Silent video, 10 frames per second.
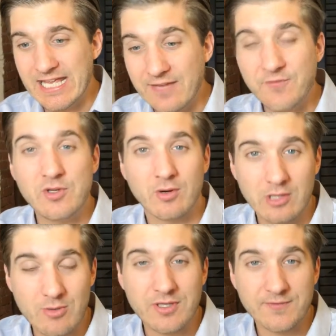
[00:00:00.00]
if your
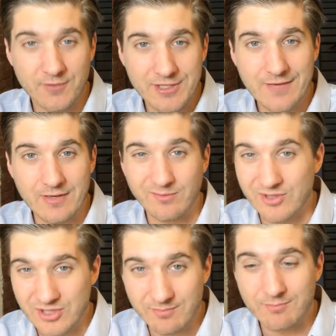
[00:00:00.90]
loan is forgiven,
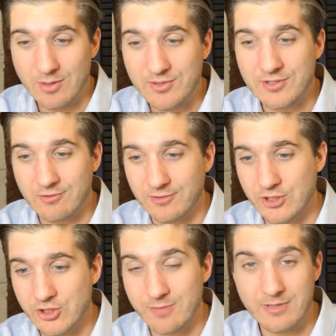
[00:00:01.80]
which it most certainly
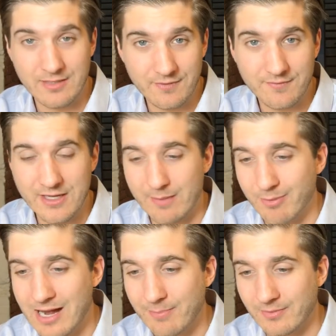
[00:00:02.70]
should be if you've done it
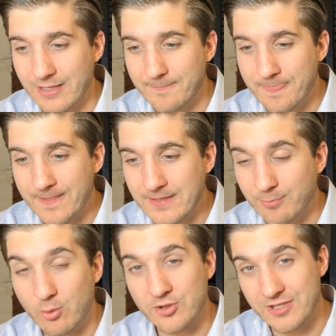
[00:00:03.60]
properly, the
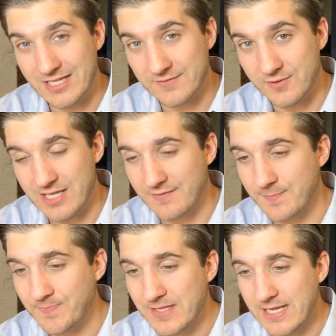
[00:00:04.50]
portion that's
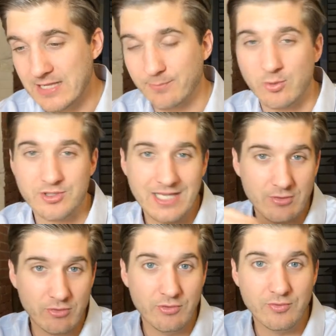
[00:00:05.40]
forgiven and the portion that
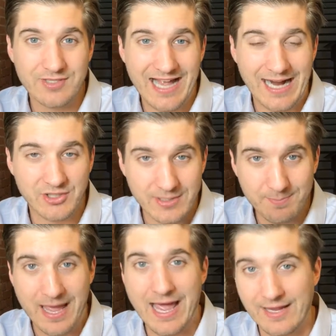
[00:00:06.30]
you use to actually
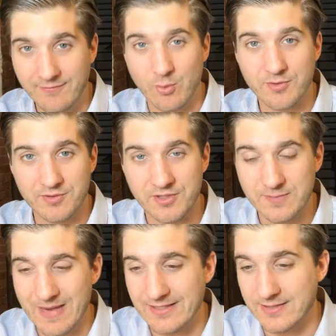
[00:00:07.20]
pay for those
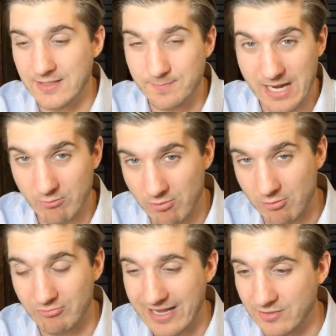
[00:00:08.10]
expenses,
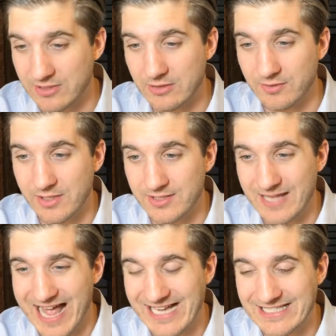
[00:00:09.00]
payroll, rent, utilities,
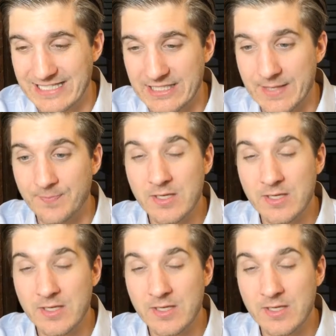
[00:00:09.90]
taxes,